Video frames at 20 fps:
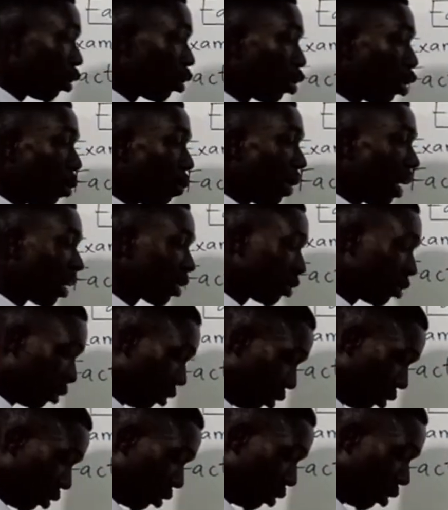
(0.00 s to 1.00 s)
we go back
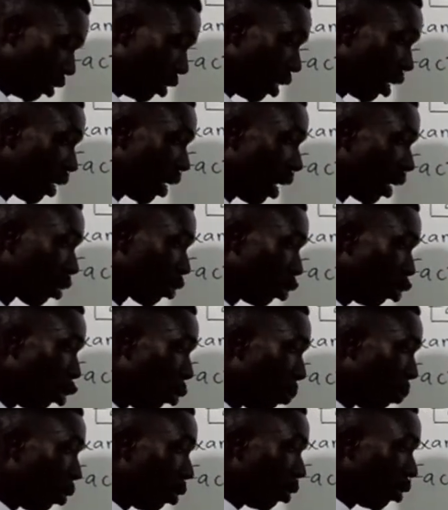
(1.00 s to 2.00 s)
to the other
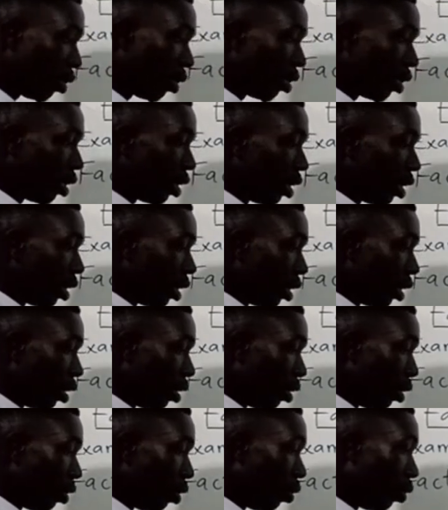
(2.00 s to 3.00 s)
group.
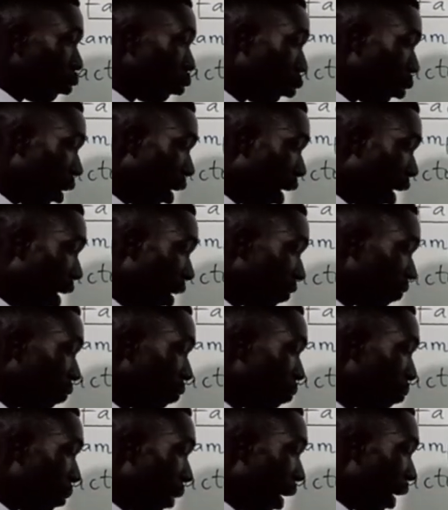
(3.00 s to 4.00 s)
We have
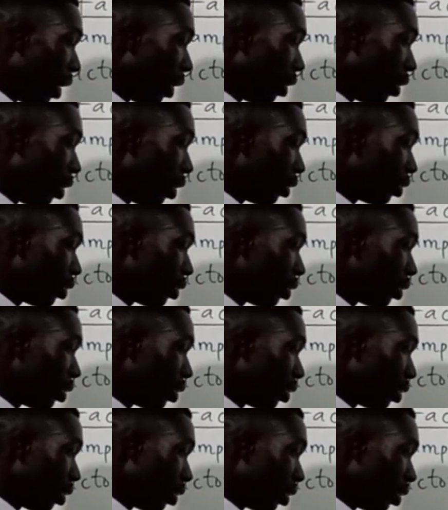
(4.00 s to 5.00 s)
minus,
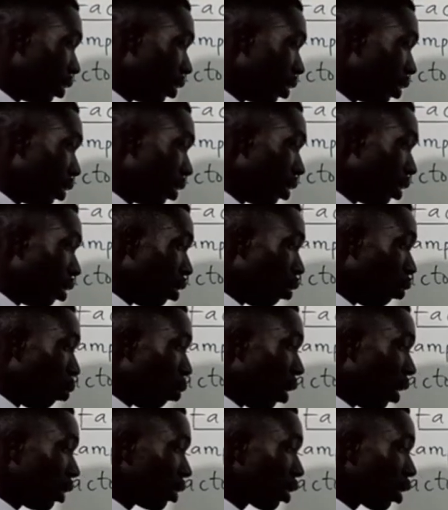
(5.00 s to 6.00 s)

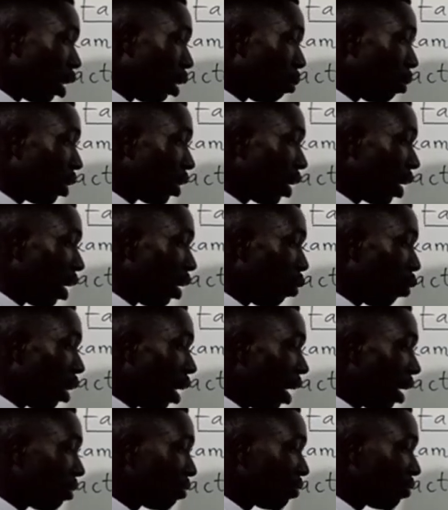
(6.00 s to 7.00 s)
what is common here? We
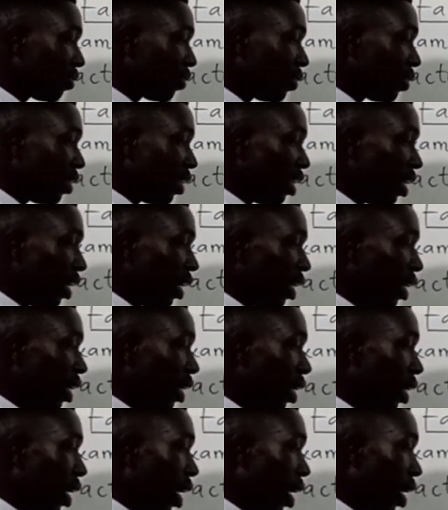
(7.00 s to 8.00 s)
have E
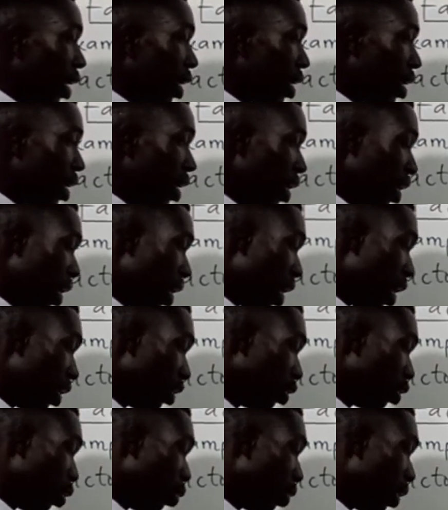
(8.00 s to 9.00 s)

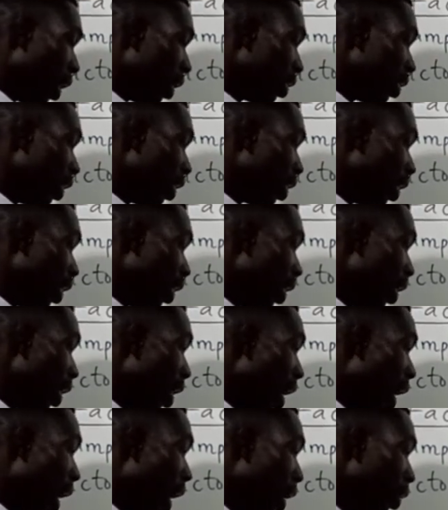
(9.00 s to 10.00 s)
here, so we can take E
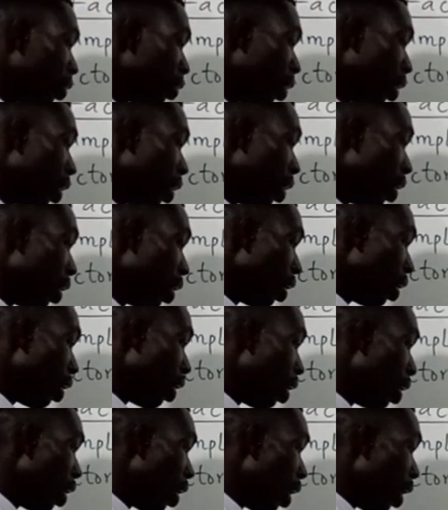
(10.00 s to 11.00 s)
out.
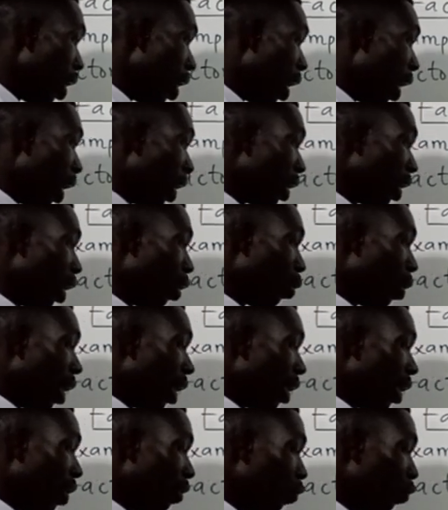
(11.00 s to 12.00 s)
And here we
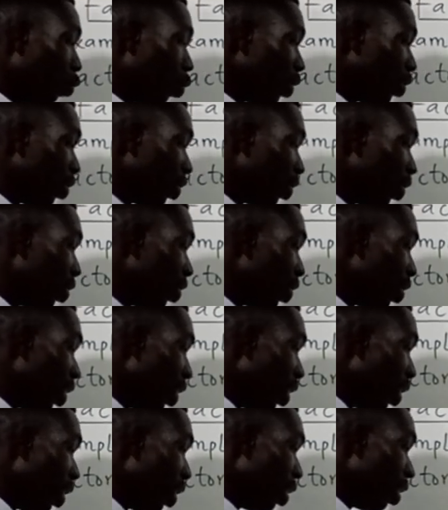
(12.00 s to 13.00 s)
are left with
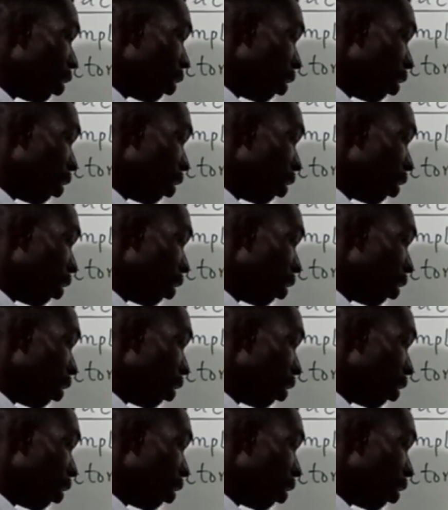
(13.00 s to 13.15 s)
C.